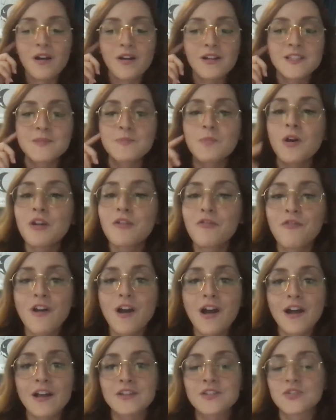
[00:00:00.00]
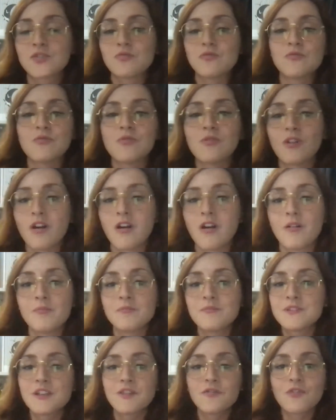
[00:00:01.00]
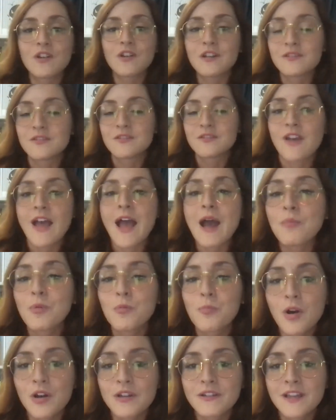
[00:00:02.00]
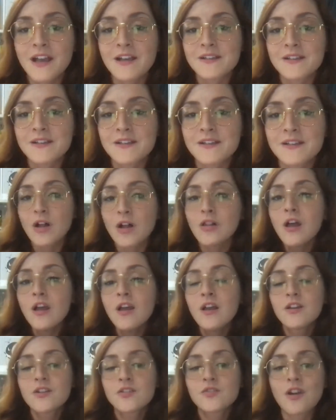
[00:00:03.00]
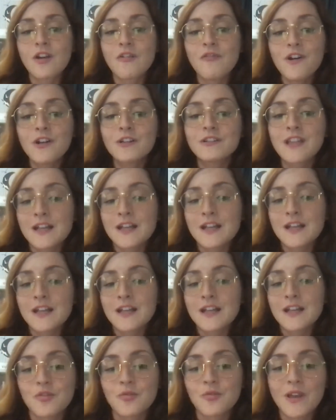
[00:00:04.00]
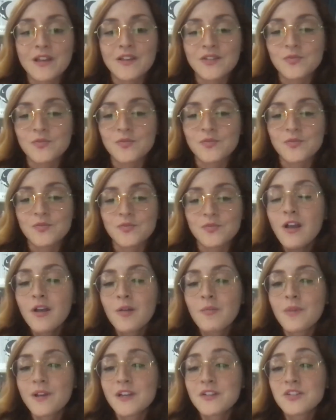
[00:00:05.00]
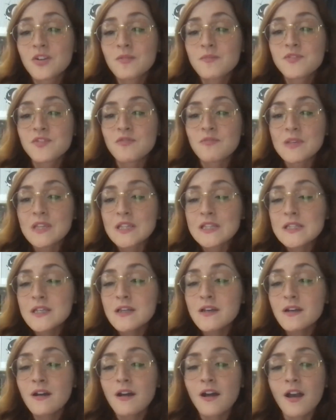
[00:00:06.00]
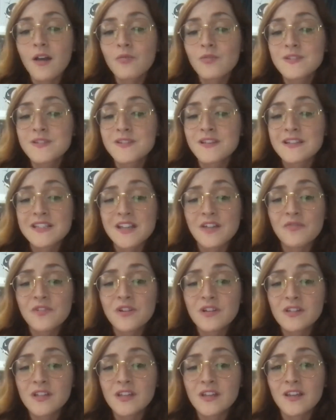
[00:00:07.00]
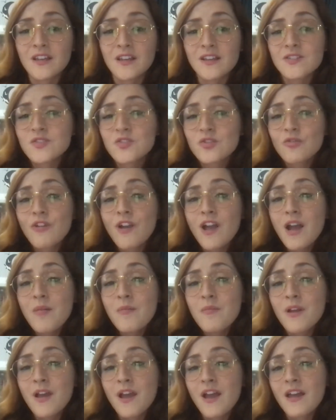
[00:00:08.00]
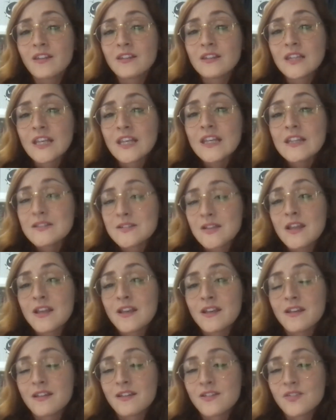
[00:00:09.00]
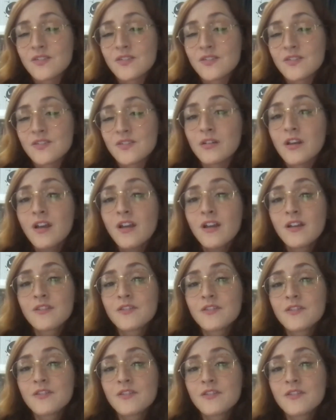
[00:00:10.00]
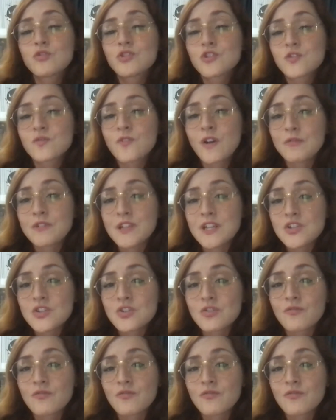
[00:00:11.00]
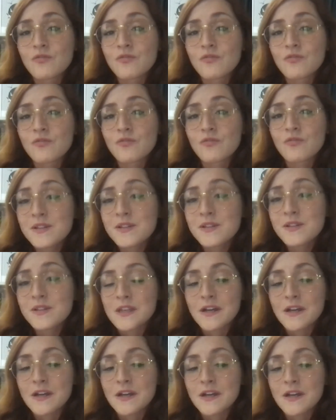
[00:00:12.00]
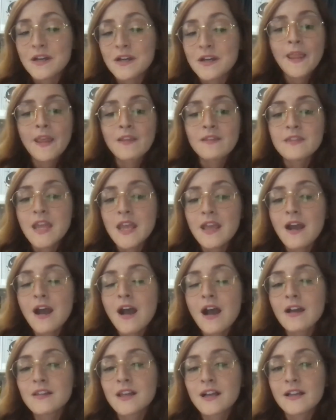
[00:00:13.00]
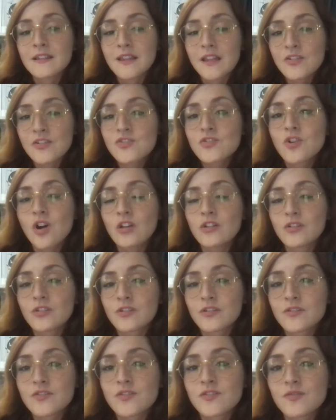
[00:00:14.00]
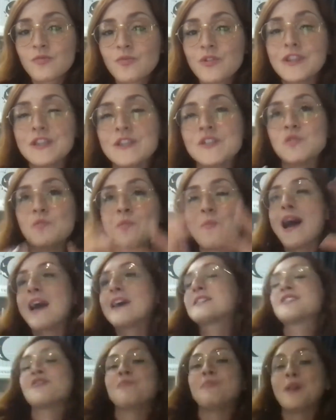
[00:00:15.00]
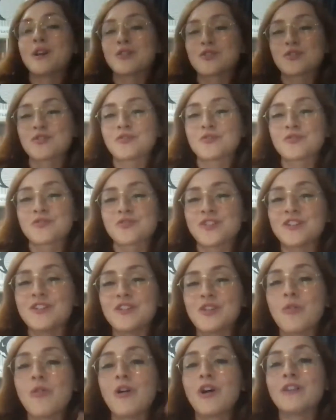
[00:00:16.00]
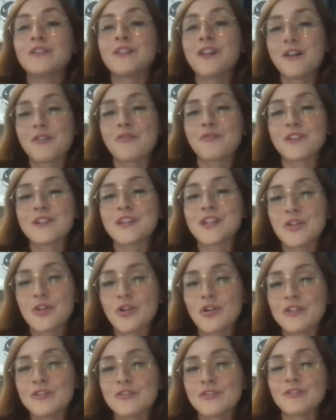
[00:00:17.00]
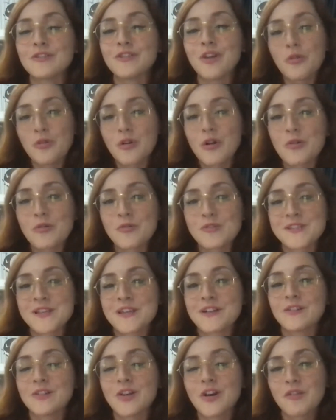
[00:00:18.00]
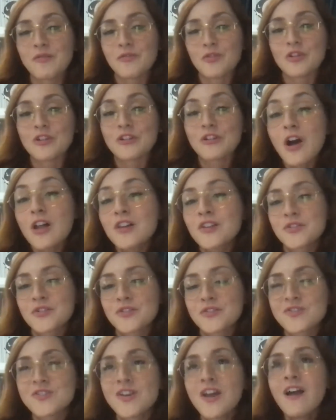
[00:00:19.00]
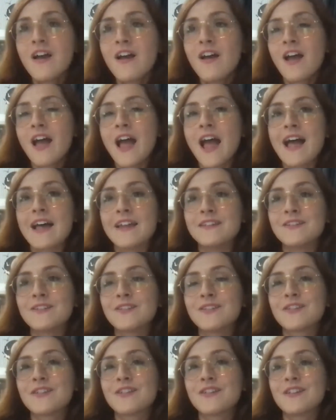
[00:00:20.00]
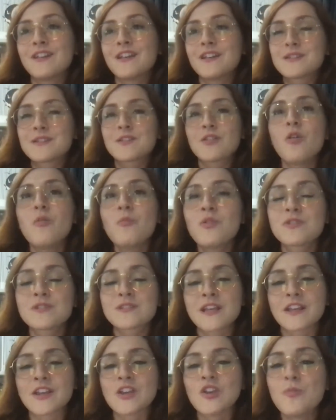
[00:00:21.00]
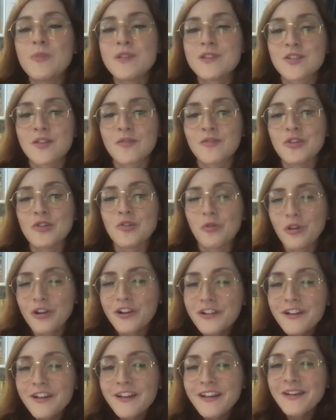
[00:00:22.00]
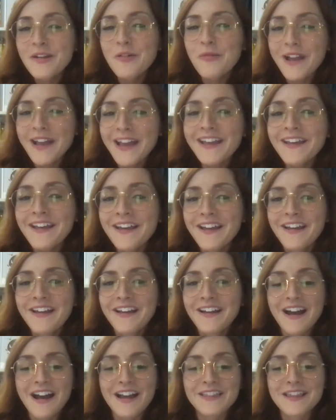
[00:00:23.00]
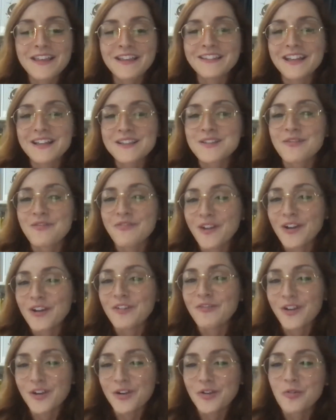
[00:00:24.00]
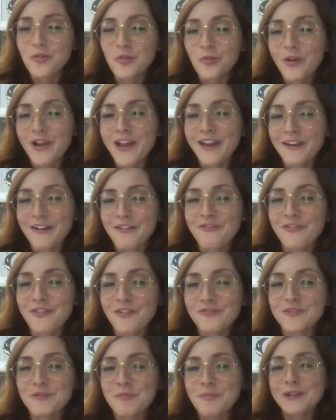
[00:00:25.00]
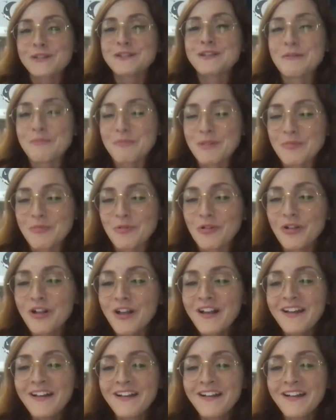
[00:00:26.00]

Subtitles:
Spotify to different Apple podcasts as well. So I felt that's another way as well. But in terms of media, I would say definitely Instagram and LinkedIn as well. The Futures Foundation from Bosnia, they highlight their scholars with these massive pictures and, a lot of really good logos and a lot of good colors. And it's almost like Humans of New York in a way. I think that's a very cool way of depicting people.